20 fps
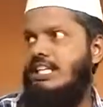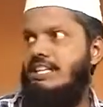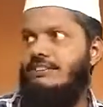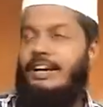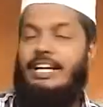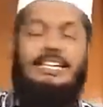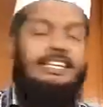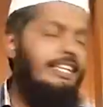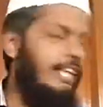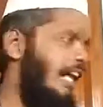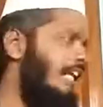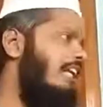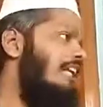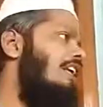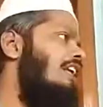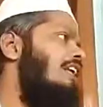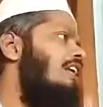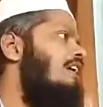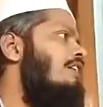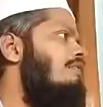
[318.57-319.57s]
even
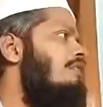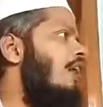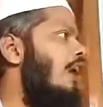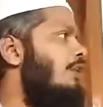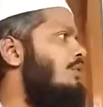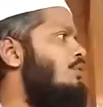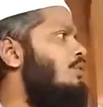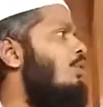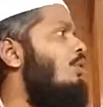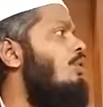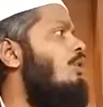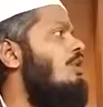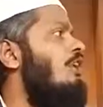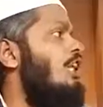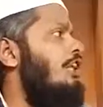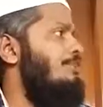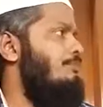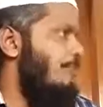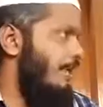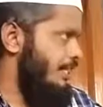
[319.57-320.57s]
then we have to
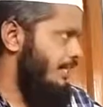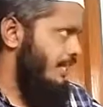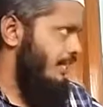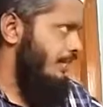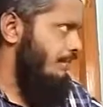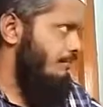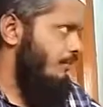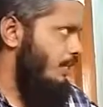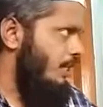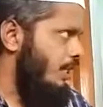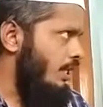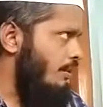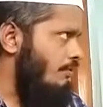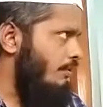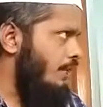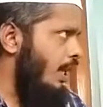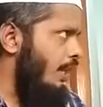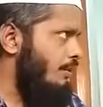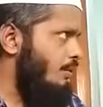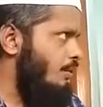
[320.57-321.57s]
respect him.
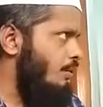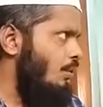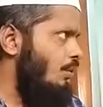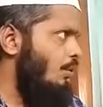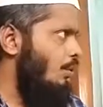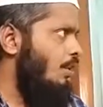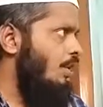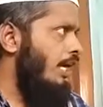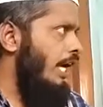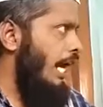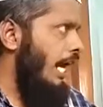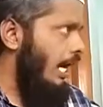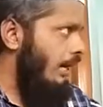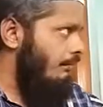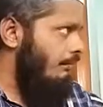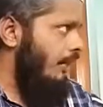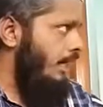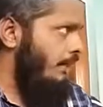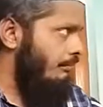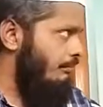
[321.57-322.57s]
We have to
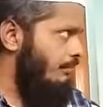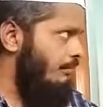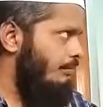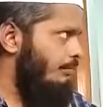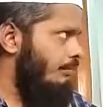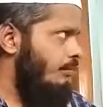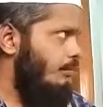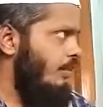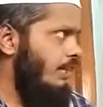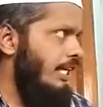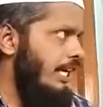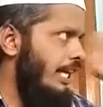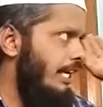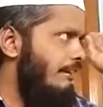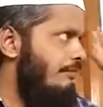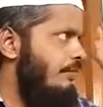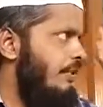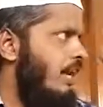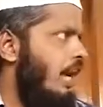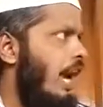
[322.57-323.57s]
help him. Okay,
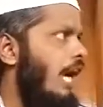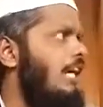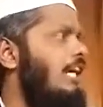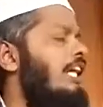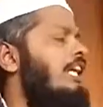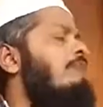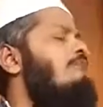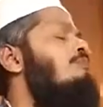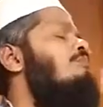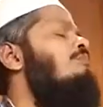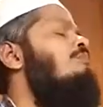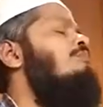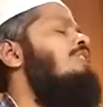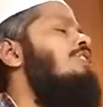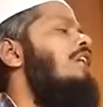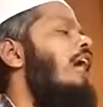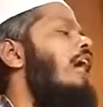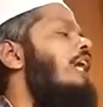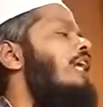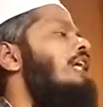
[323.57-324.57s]
akrim
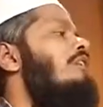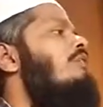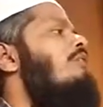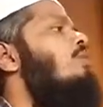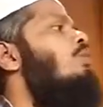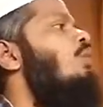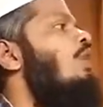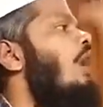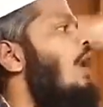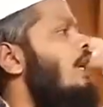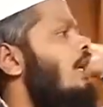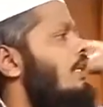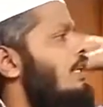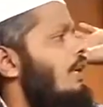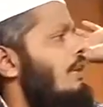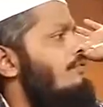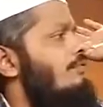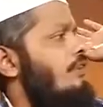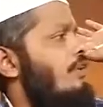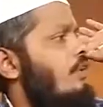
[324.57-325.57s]
jarak walau kana
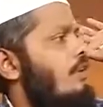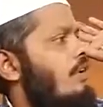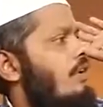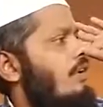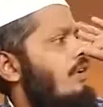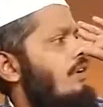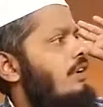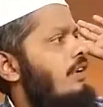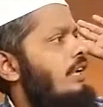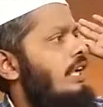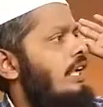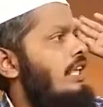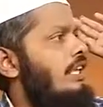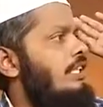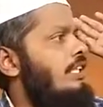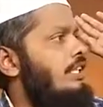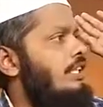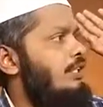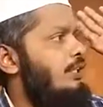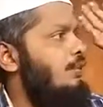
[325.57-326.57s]
kafira.
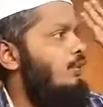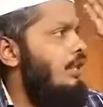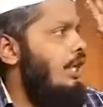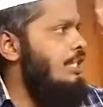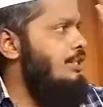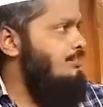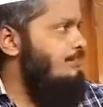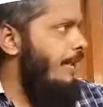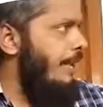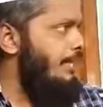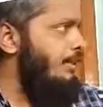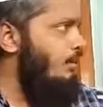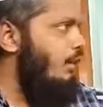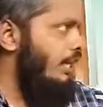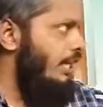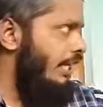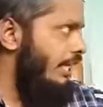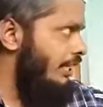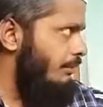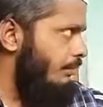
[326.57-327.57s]
You respect
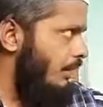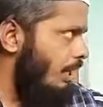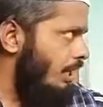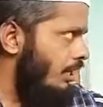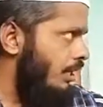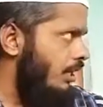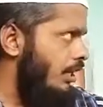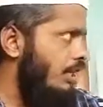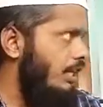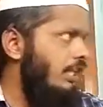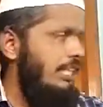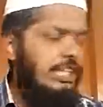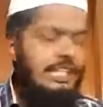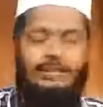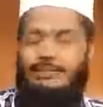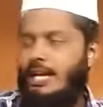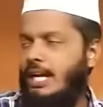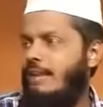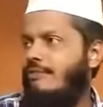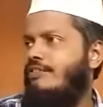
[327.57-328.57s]
your neighbor,
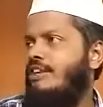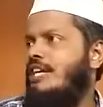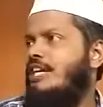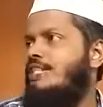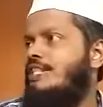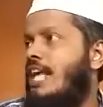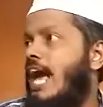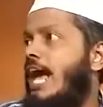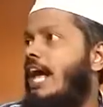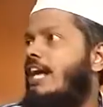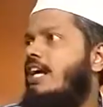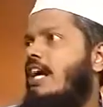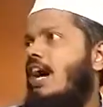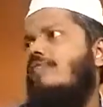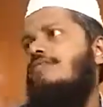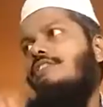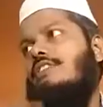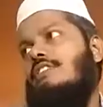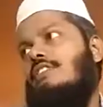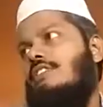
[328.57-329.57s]
even if he is a
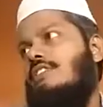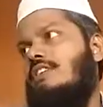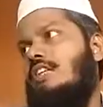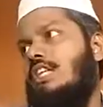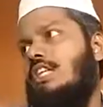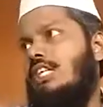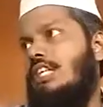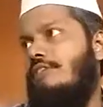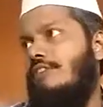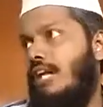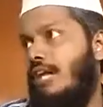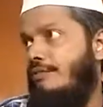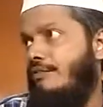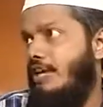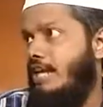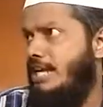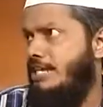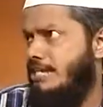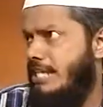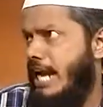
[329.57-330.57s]
kafir, even if
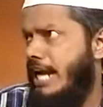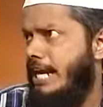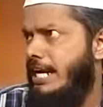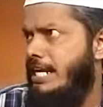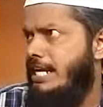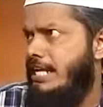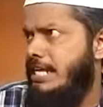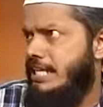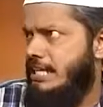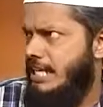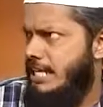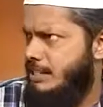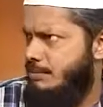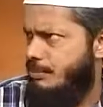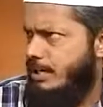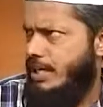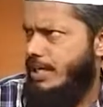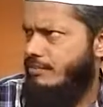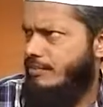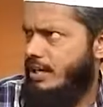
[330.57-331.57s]
he is a
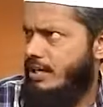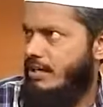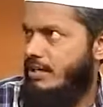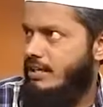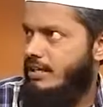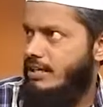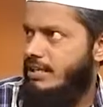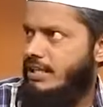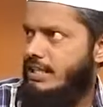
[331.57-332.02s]
disbeliever,